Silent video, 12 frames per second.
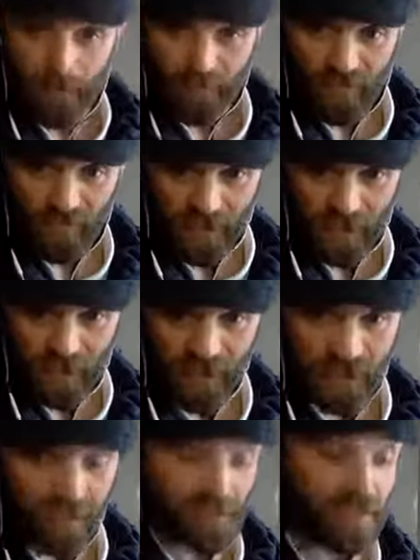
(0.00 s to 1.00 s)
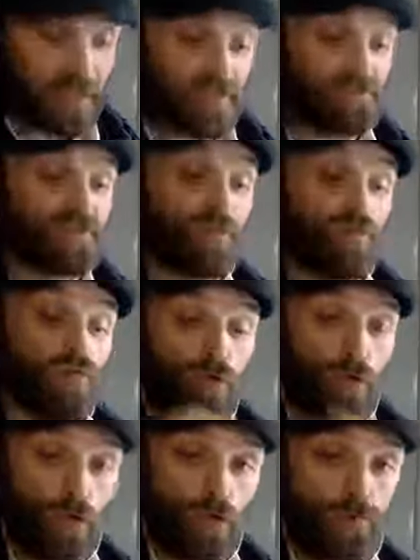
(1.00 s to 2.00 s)
The thing is that gives
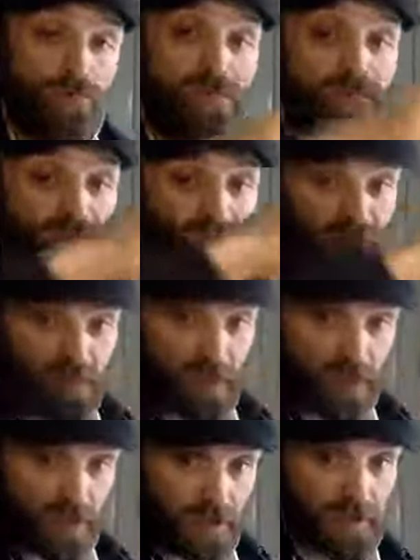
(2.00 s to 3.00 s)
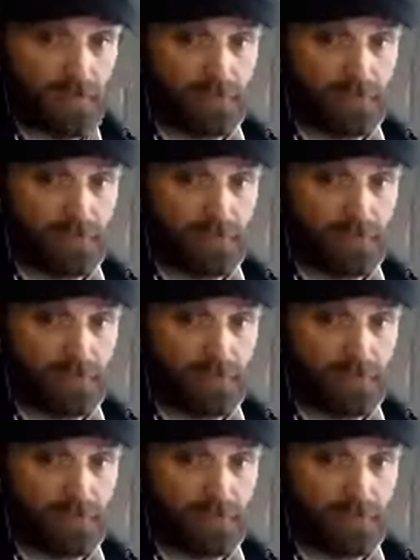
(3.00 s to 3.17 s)
room to the spirit.